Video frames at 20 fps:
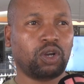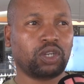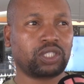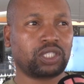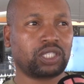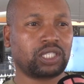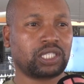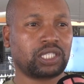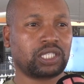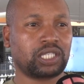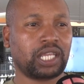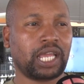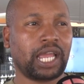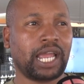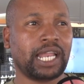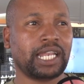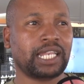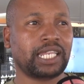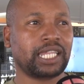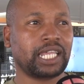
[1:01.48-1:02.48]
talks,
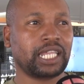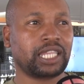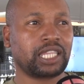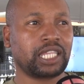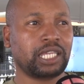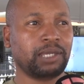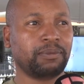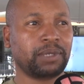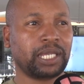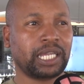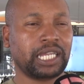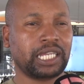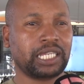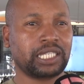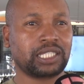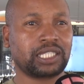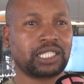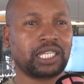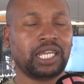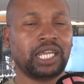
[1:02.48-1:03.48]
and the theme
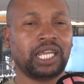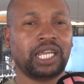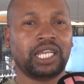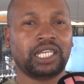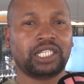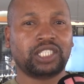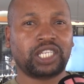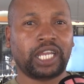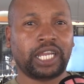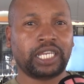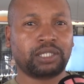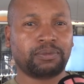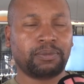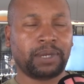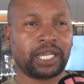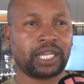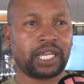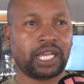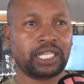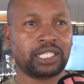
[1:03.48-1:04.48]
is Change
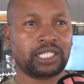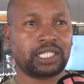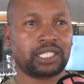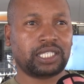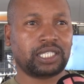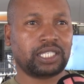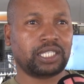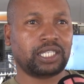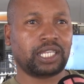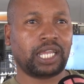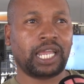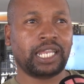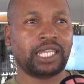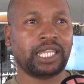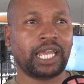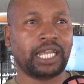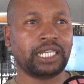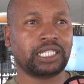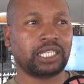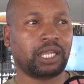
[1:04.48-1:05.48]
Makers.
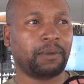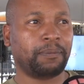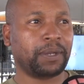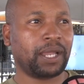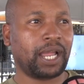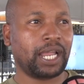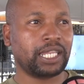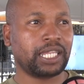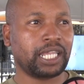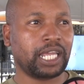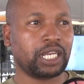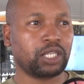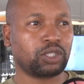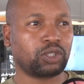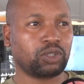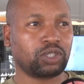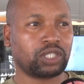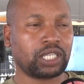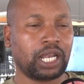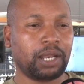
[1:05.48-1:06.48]
And the idea behind that
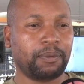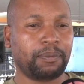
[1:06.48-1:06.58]
is to